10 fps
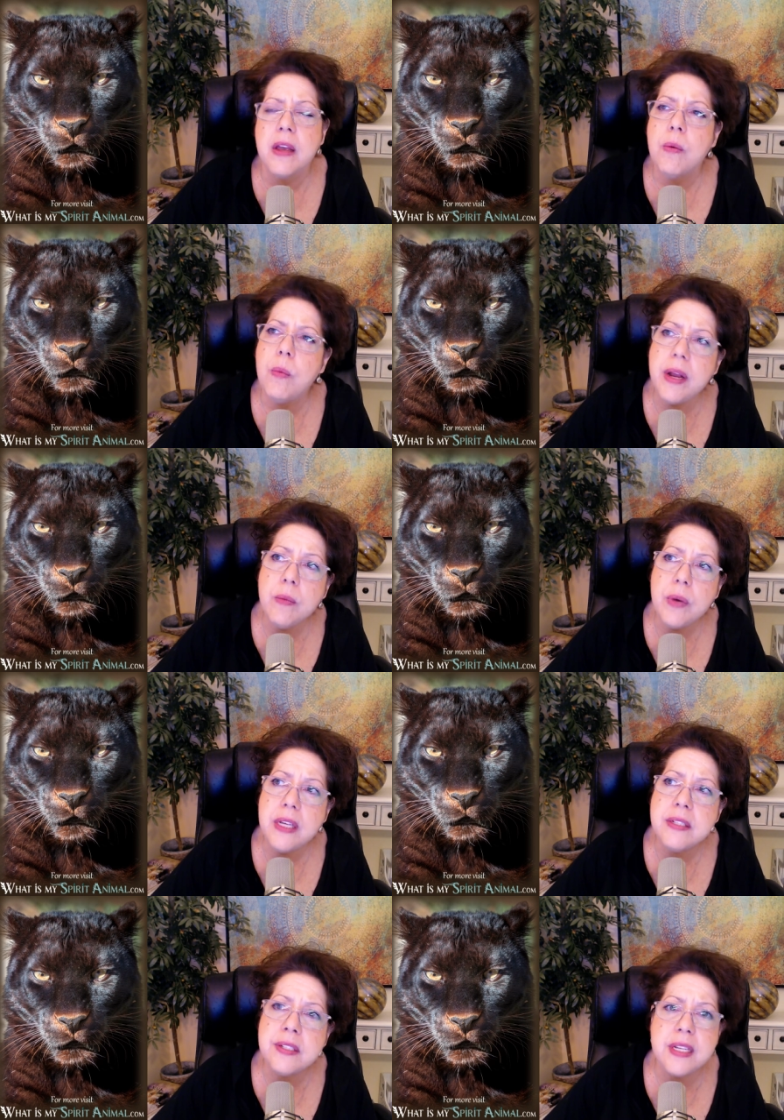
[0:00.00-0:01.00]
when we
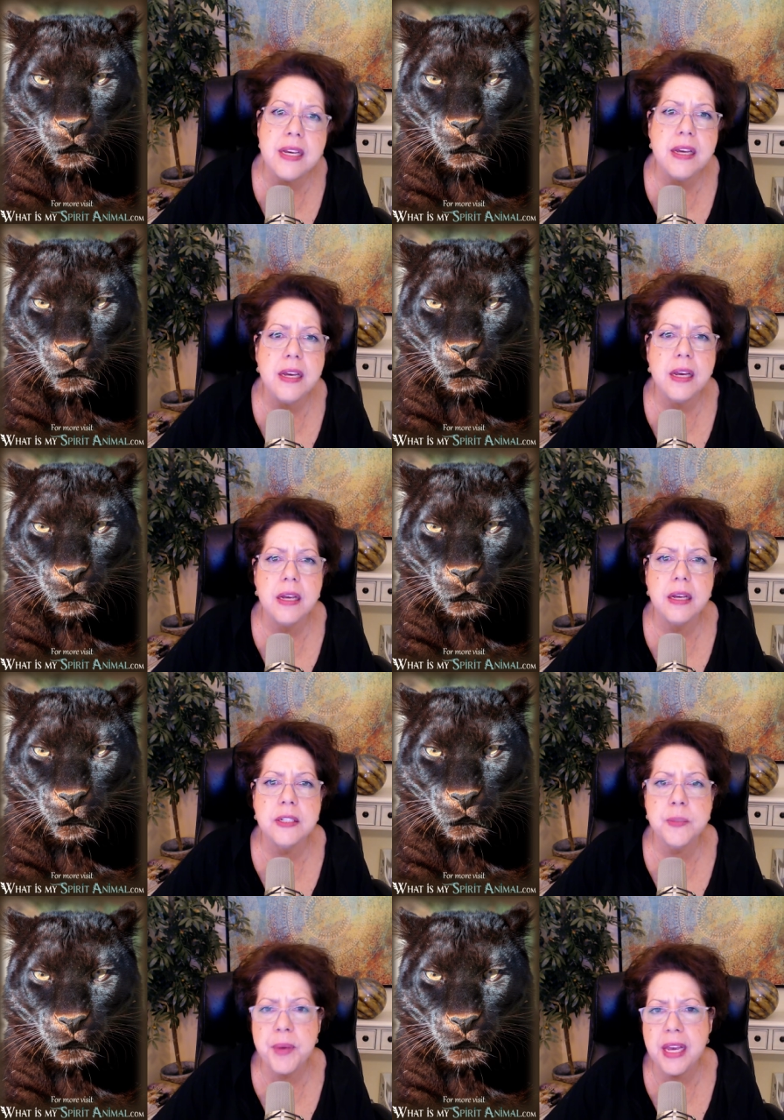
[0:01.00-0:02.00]
see,
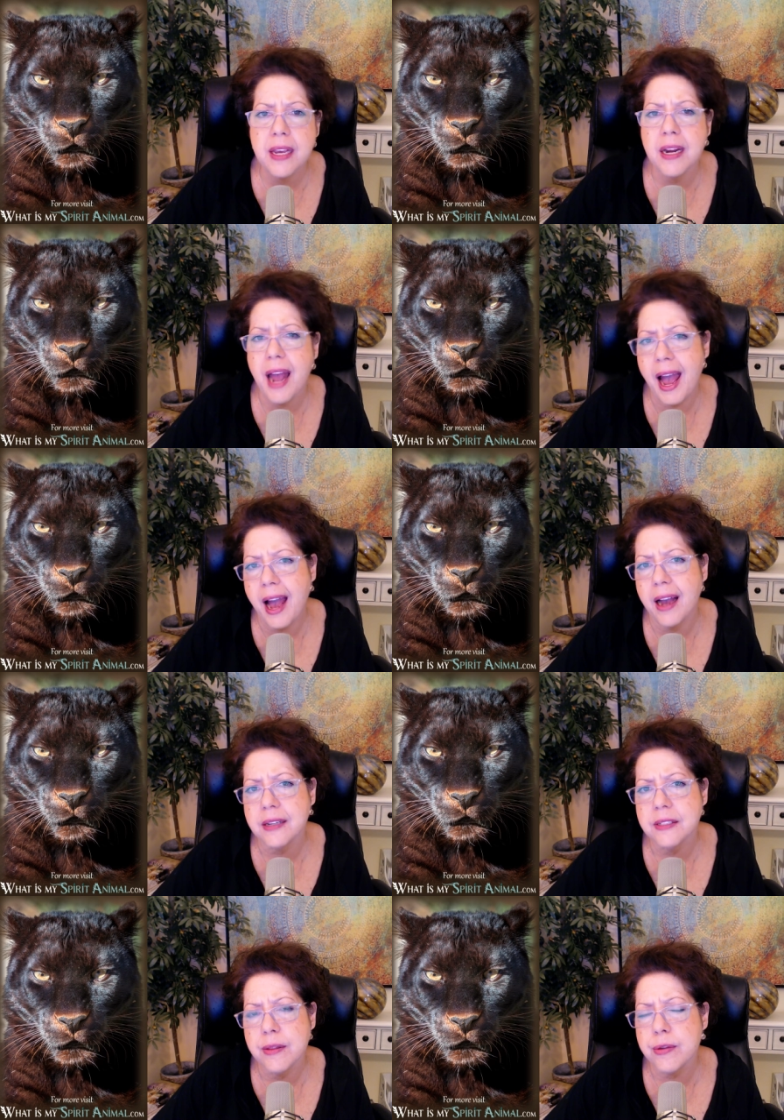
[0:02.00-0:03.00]
speak, and act
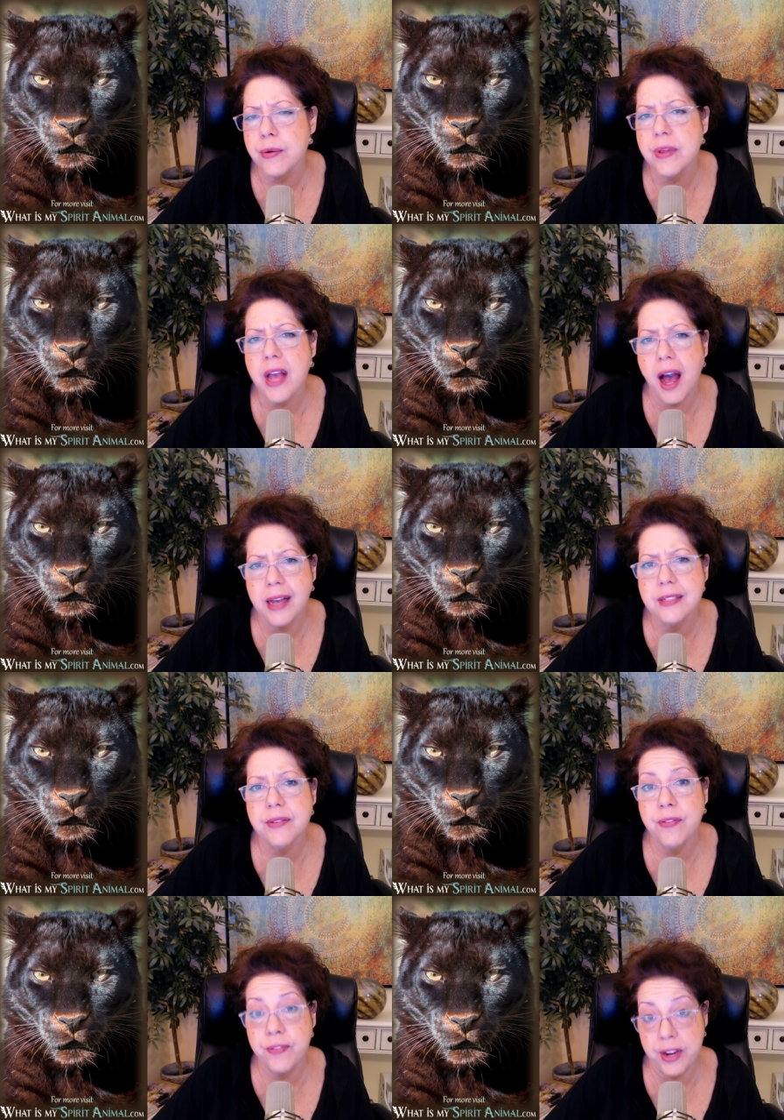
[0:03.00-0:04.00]
through the eyes
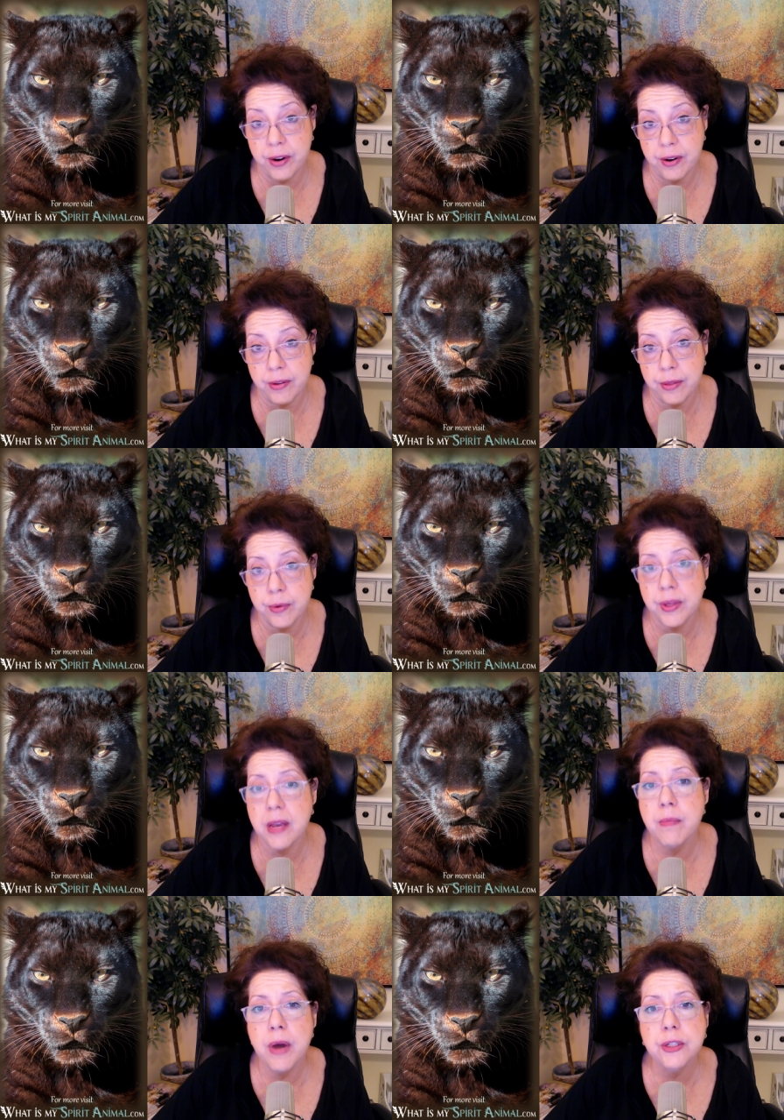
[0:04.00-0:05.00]
of fear, through the
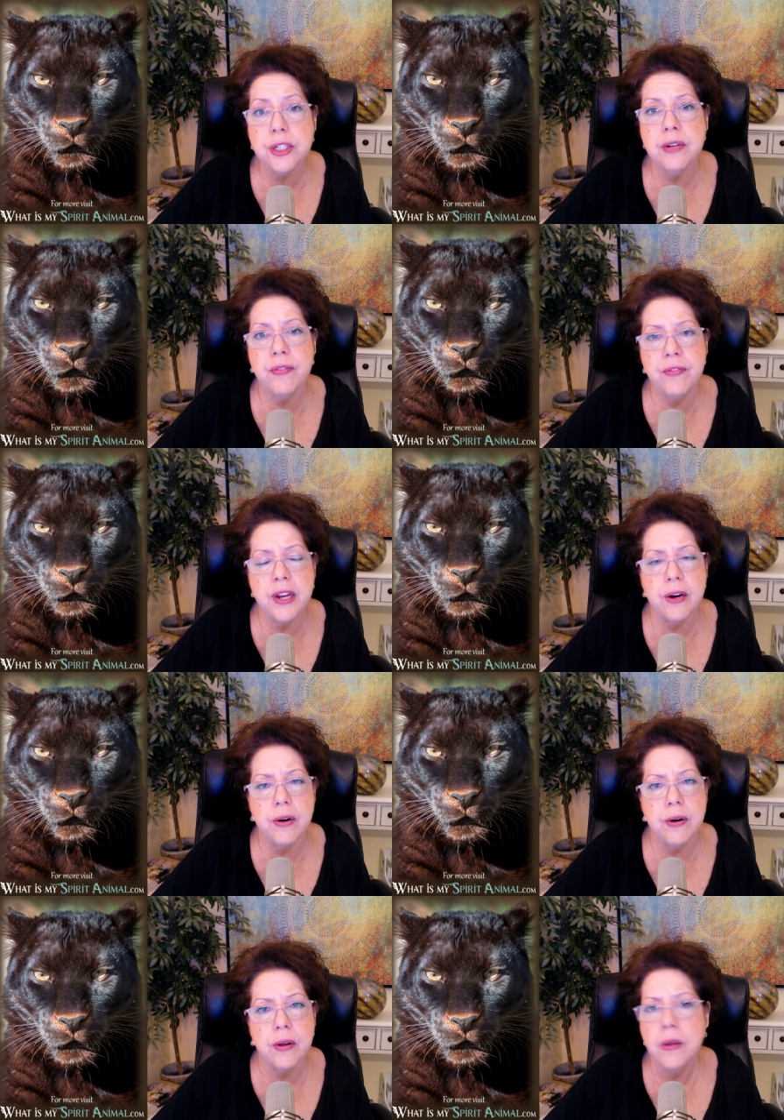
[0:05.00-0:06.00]
emotion of fear,